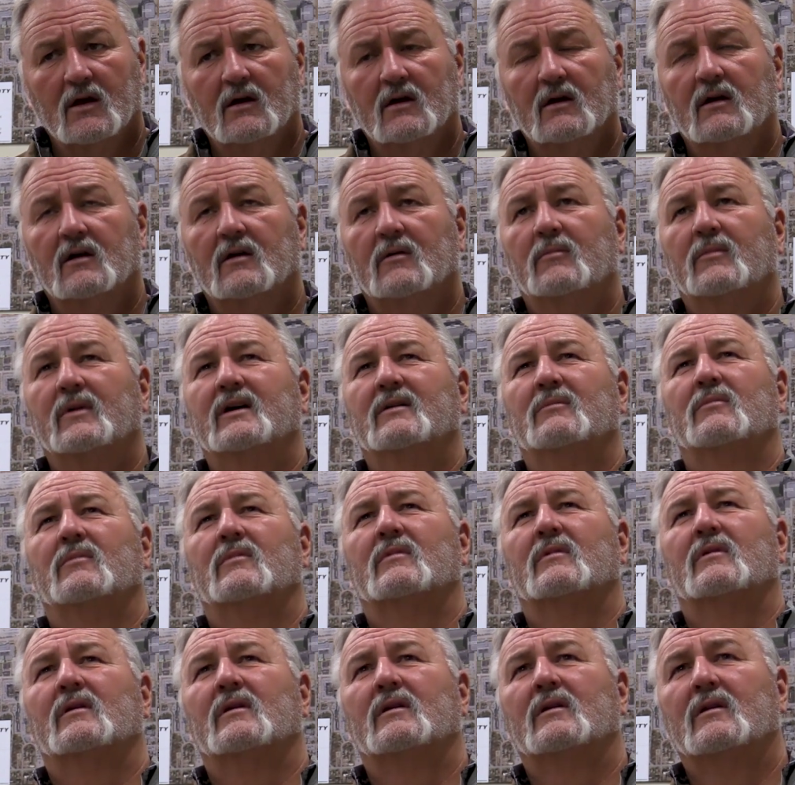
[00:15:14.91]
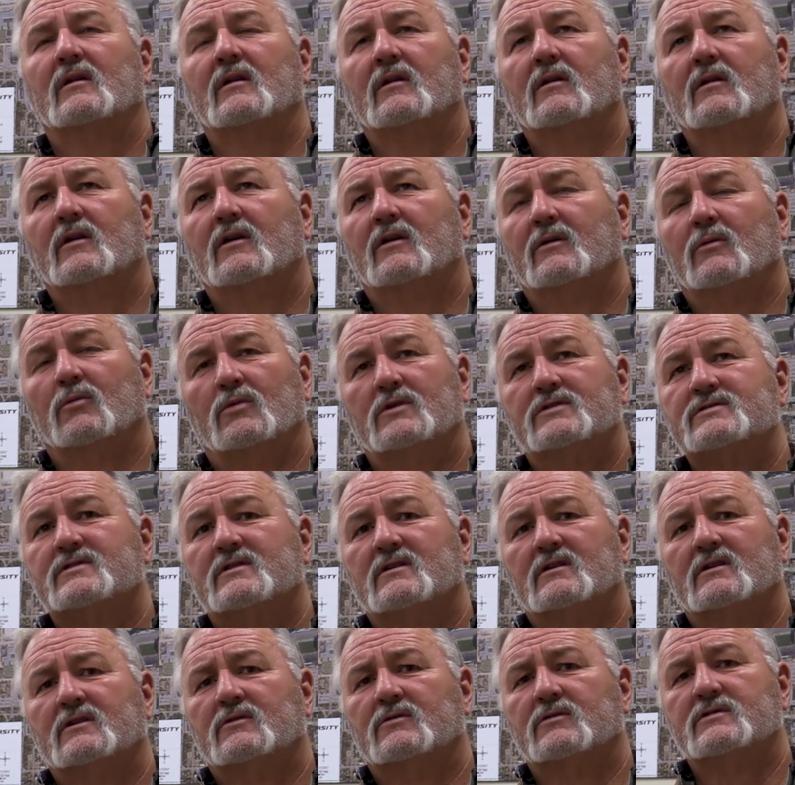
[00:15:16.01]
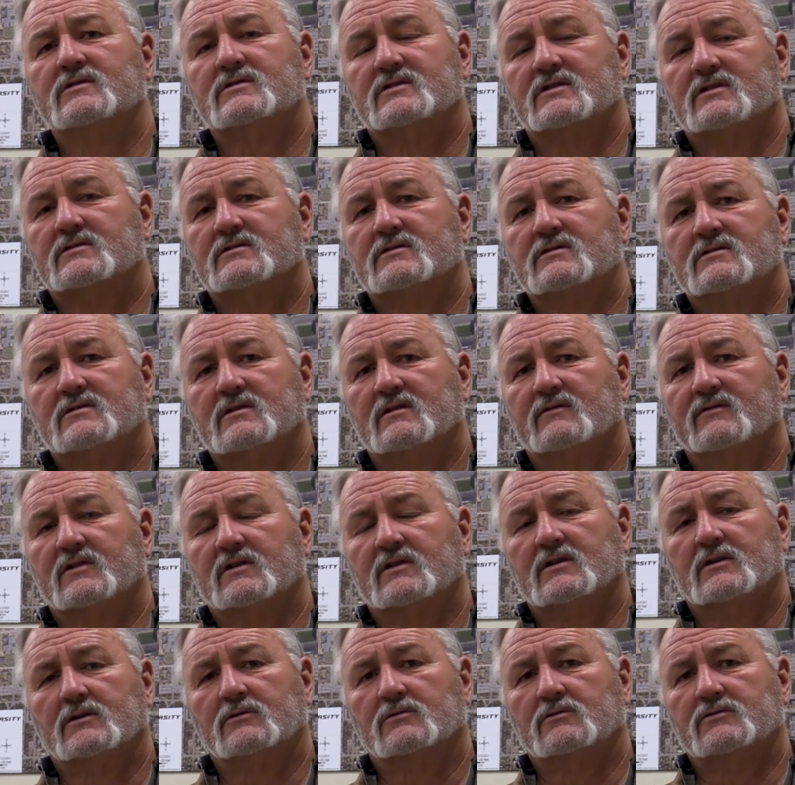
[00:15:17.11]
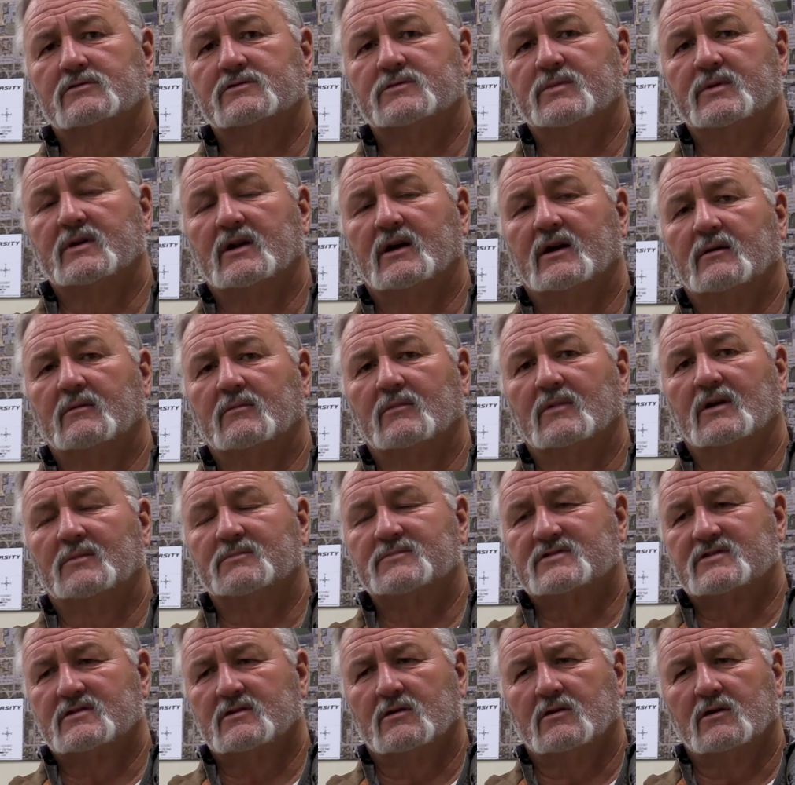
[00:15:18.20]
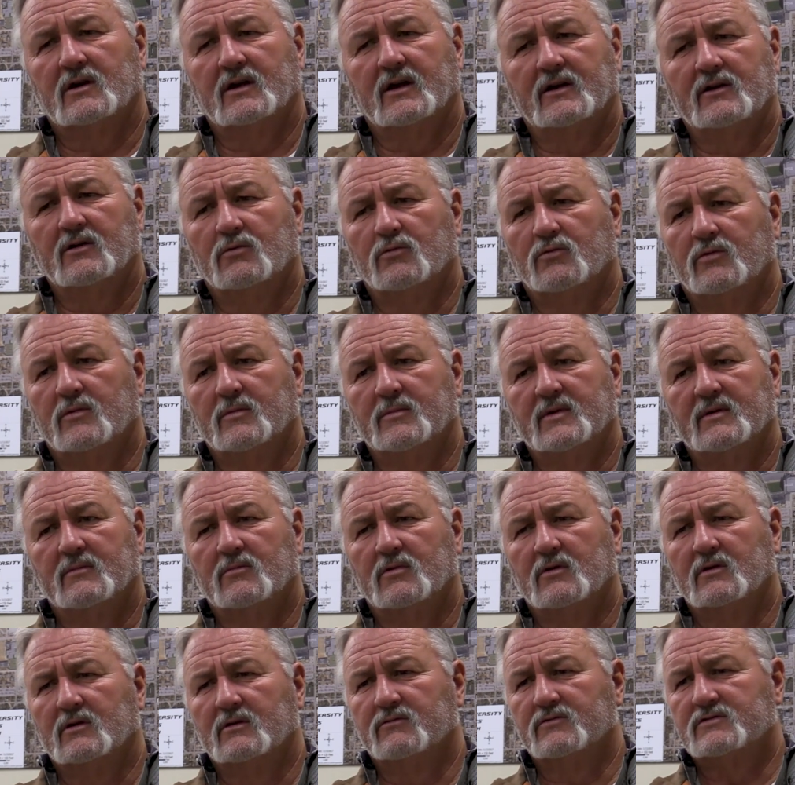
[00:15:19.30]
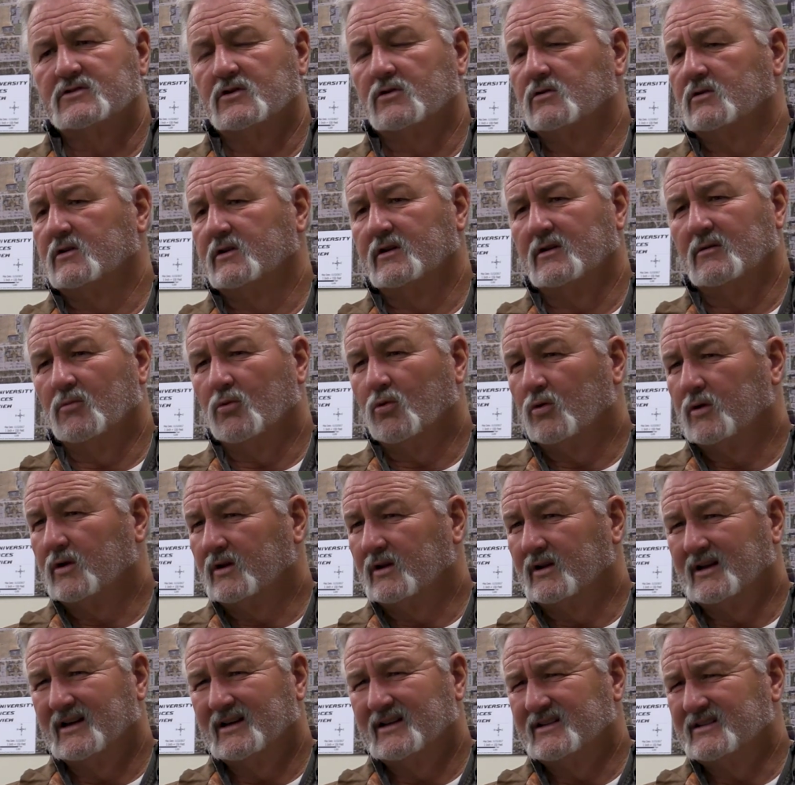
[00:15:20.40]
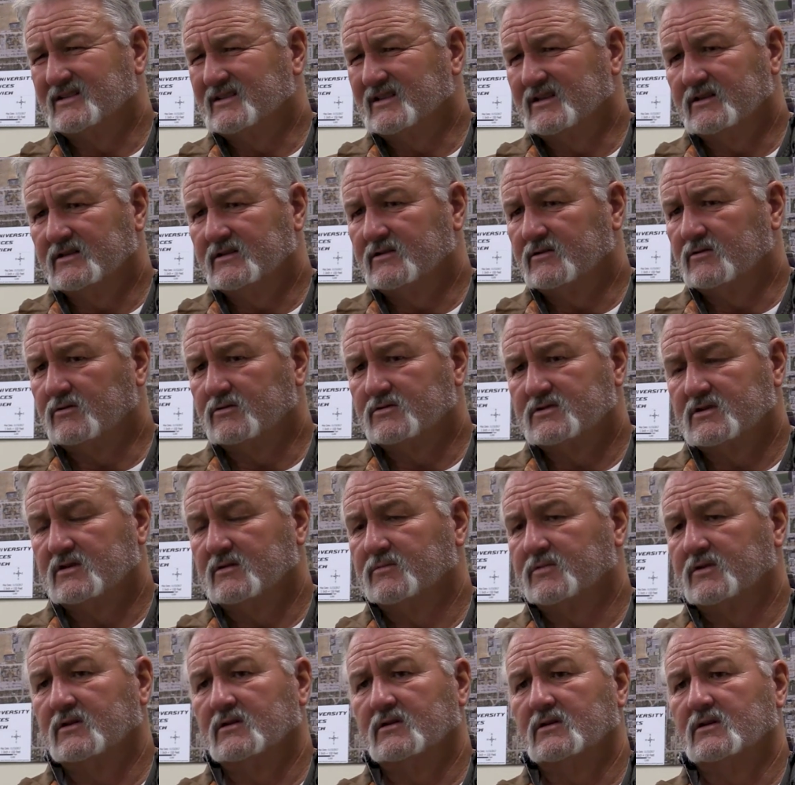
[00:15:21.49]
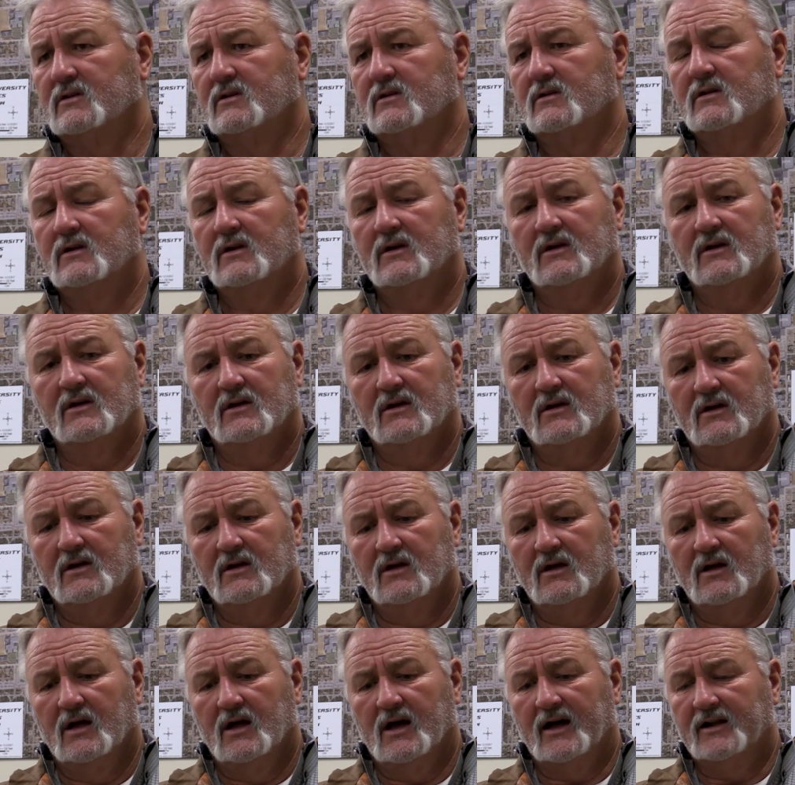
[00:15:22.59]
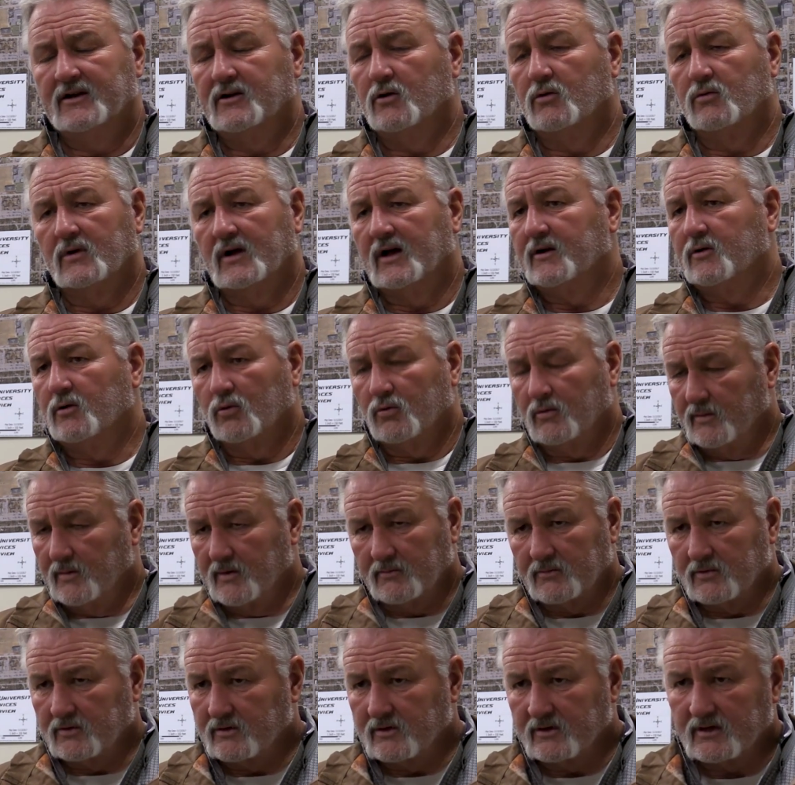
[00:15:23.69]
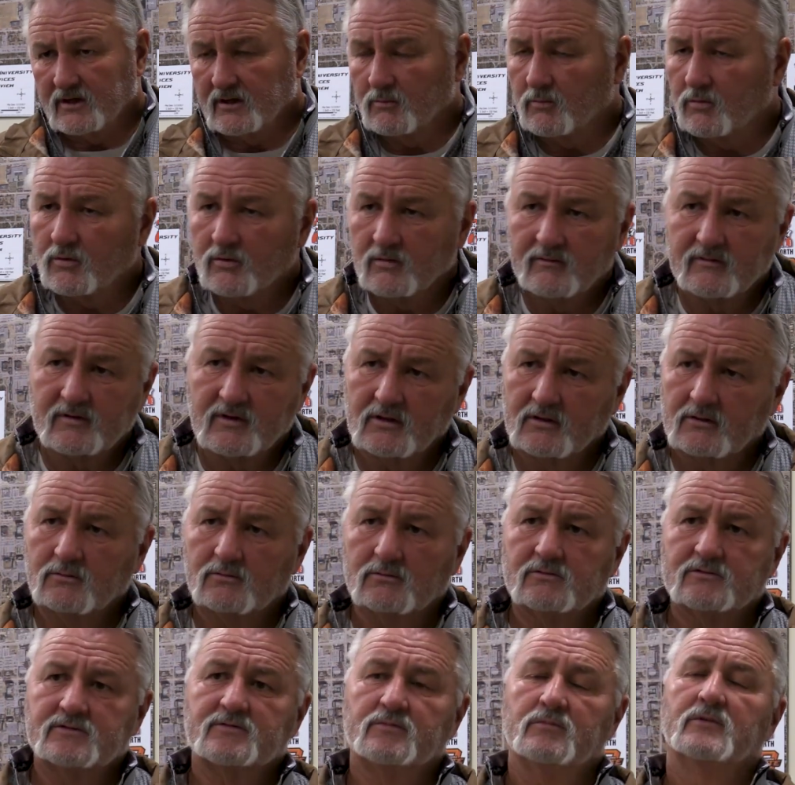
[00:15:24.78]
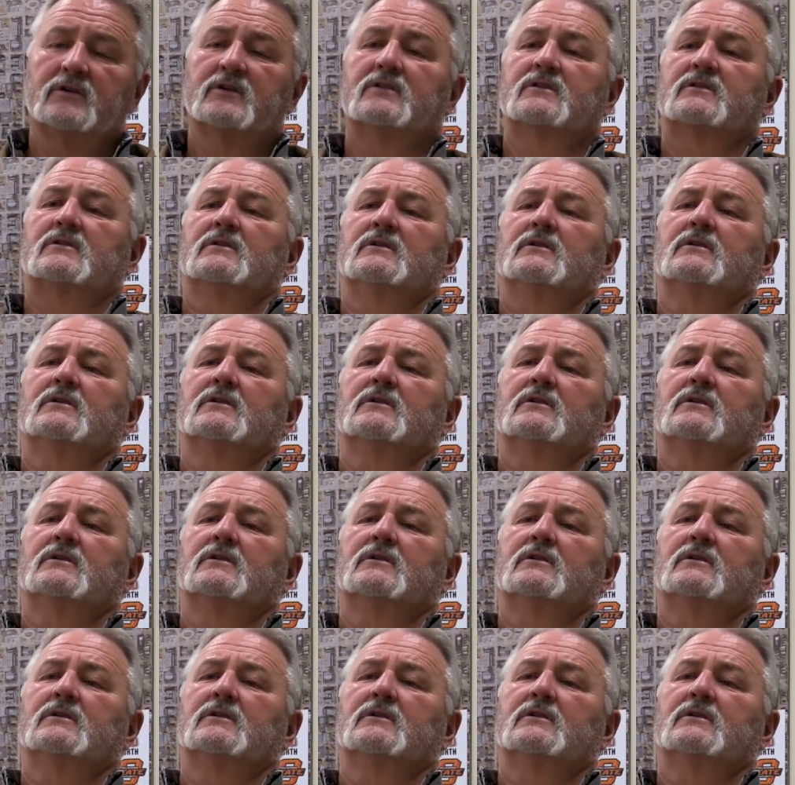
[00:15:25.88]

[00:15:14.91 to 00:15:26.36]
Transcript: There were too many. No, it wasn't 167 totals, but I'm sorry, I don't remember. It was early in the morning, 9:10 or something, yeah. And I don't remember the number of totals. But